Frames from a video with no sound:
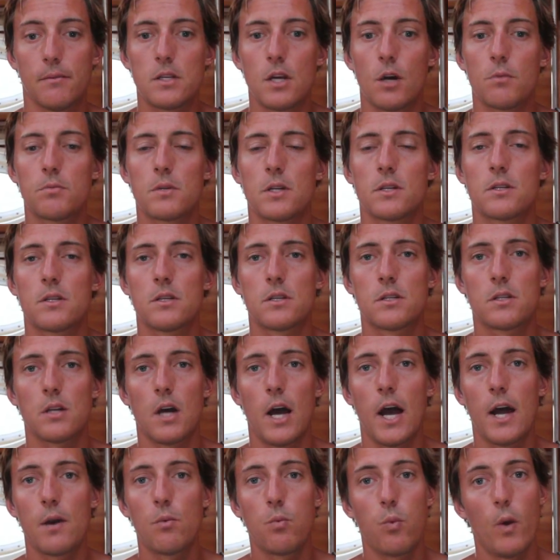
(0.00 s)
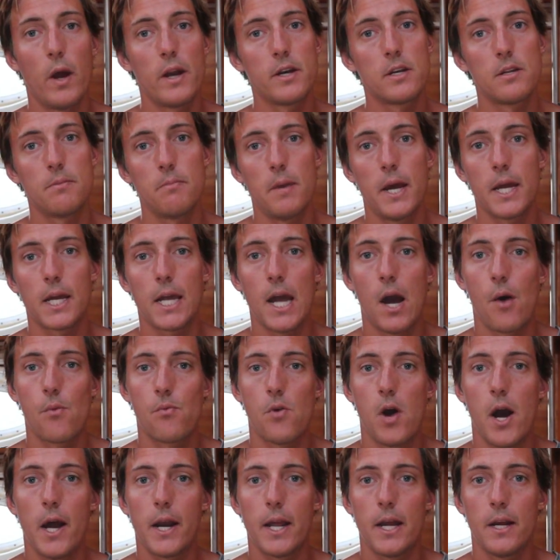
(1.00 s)
This helped us decide when to make
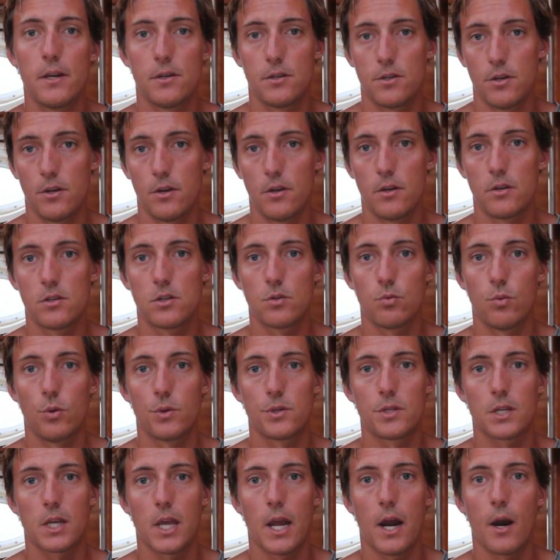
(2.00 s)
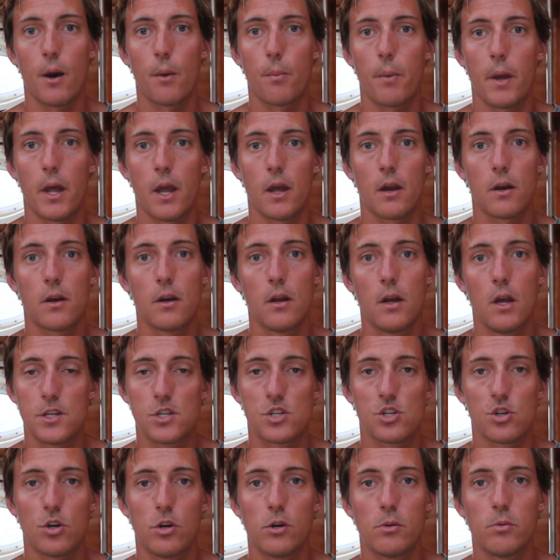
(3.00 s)
our right hand turn towards the Caribbean and
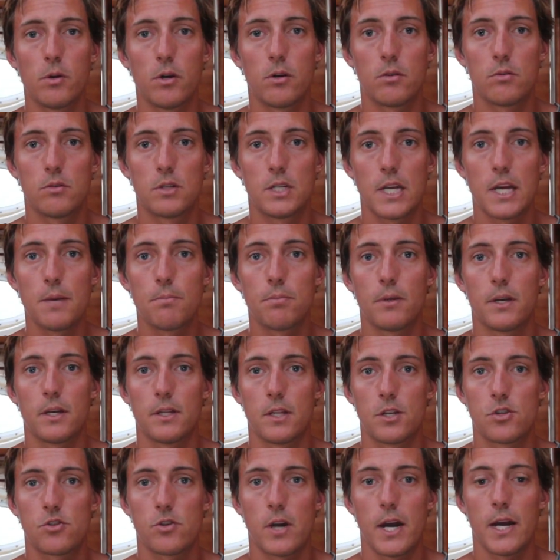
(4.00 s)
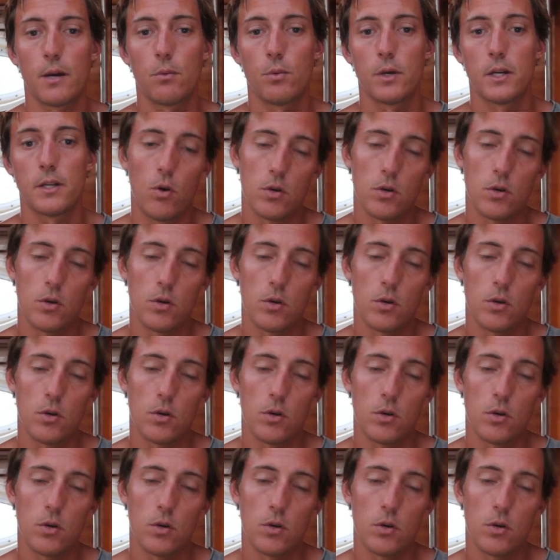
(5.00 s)
ensure we were deeply in the trade.